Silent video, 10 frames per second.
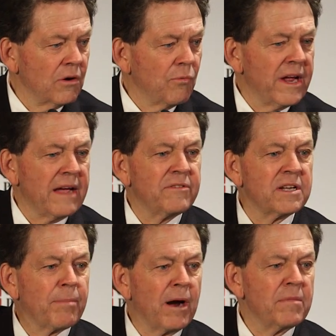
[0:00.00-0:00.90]
We have the
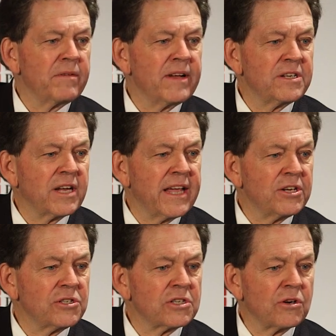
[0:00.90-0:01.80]
Department of
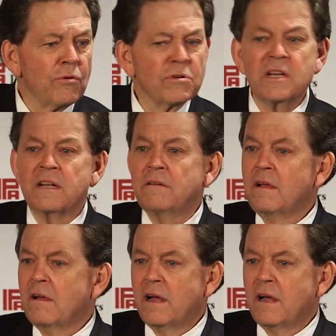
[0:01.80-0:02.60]
Education scores on